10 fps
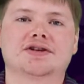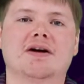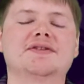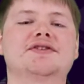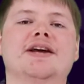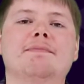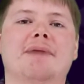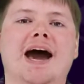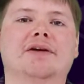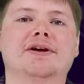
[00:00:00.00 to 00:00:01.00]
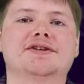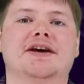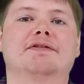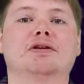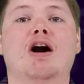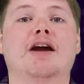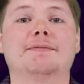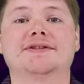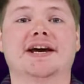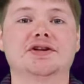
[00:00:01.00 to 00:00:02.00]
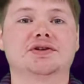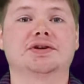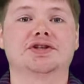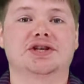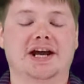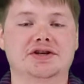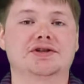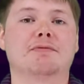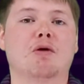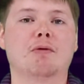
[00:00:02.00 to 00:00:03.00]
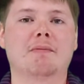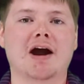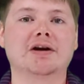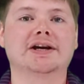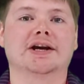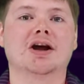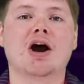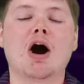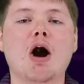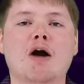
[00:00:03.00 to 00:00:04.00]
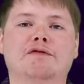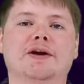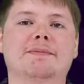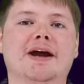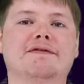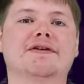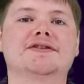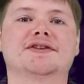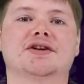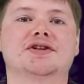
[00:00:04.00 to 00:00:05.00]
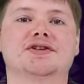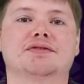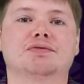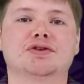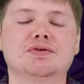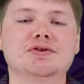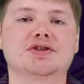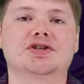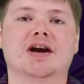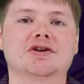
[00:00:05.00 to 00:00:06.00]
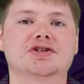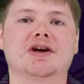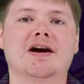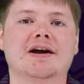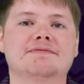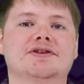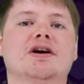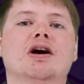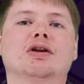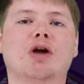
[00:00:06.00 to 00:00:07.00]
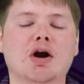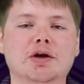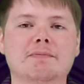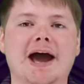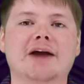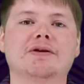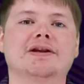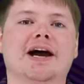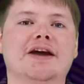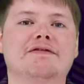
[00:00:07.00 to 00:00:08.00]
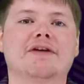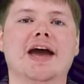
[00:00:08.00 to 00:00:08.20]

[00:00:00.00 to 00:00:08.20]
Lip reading: Solid-state batteries have a lot of potential to change the mobile market, offering benefits such as reduced charge times, longer battery life,